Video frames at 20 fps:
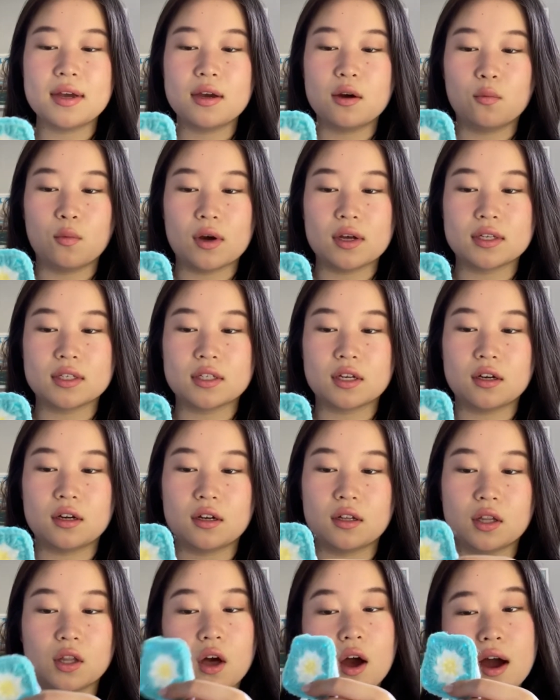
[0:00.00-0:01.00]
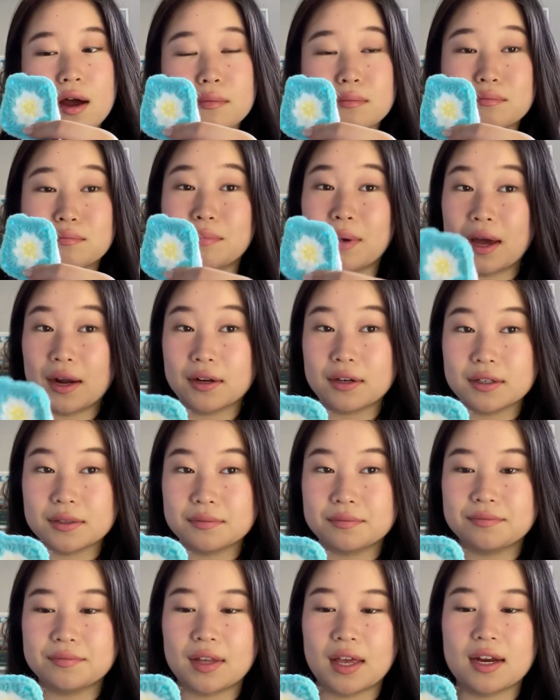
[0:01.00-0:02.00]
was a lot better.
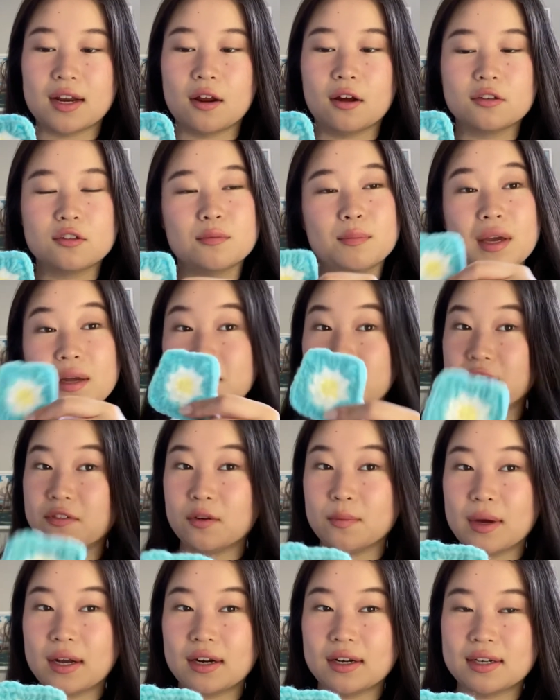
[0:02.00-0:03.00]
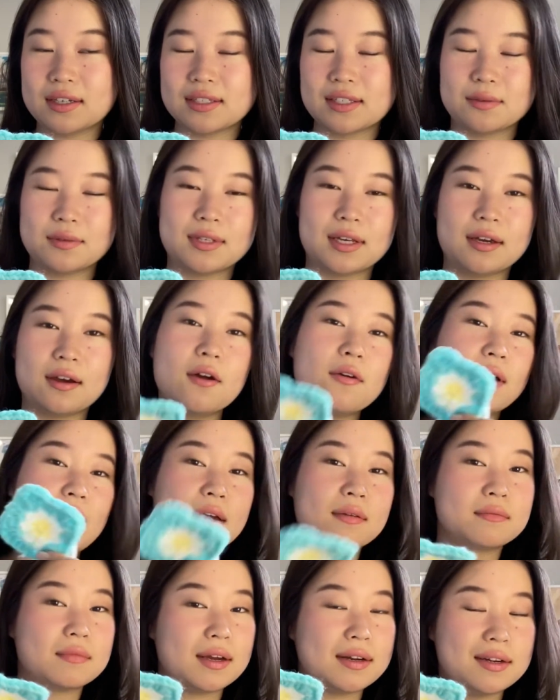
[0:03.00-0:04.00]
And it also made me feel better because it was like,
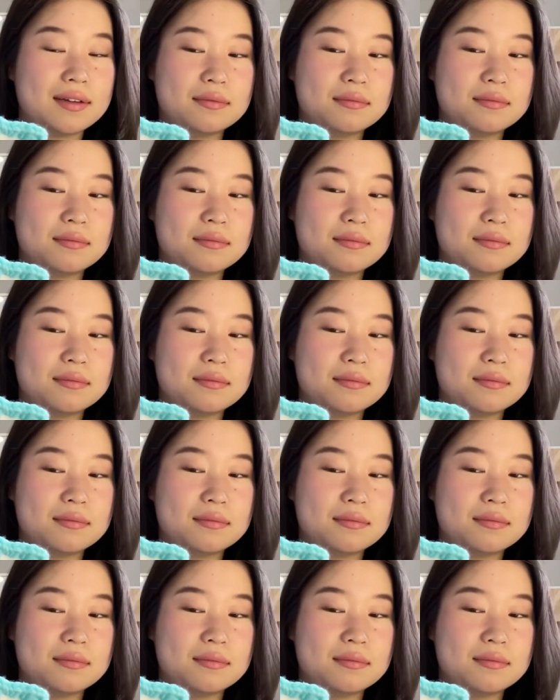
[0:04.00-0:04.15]
okay, I did